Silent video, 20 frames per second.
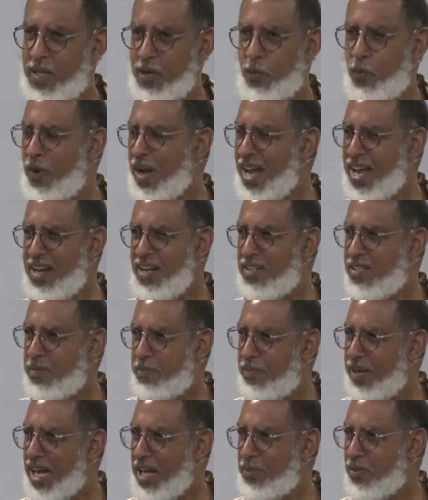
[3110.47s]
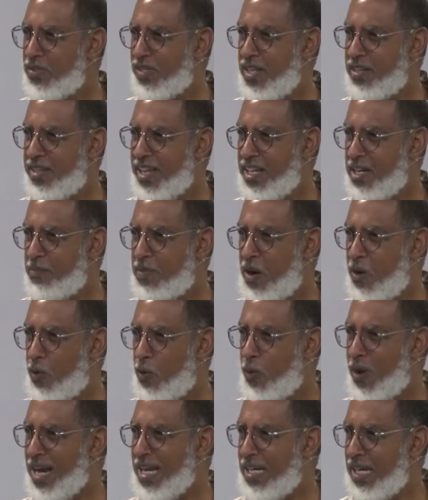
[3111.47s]
Where does the Bible say anything about
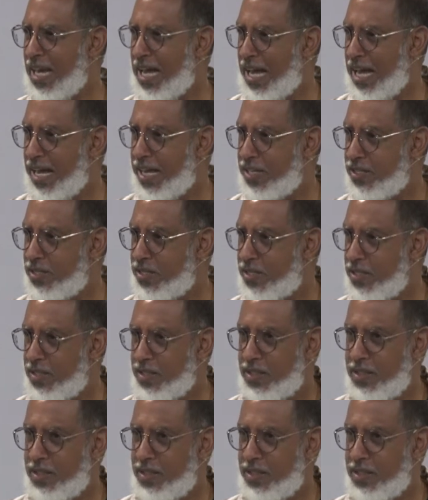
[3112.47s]
white lies?